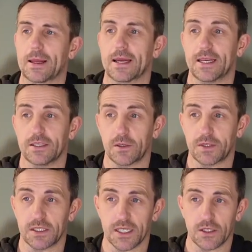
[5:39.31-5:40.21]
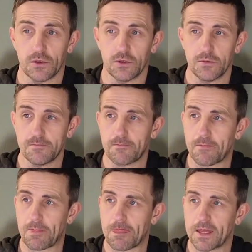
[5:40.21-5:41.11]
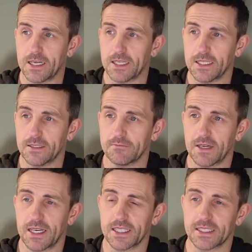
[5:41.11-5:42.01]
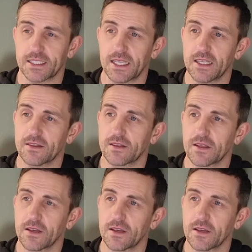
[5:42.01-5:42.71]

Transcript: headed up to Glencoe, and I stayed.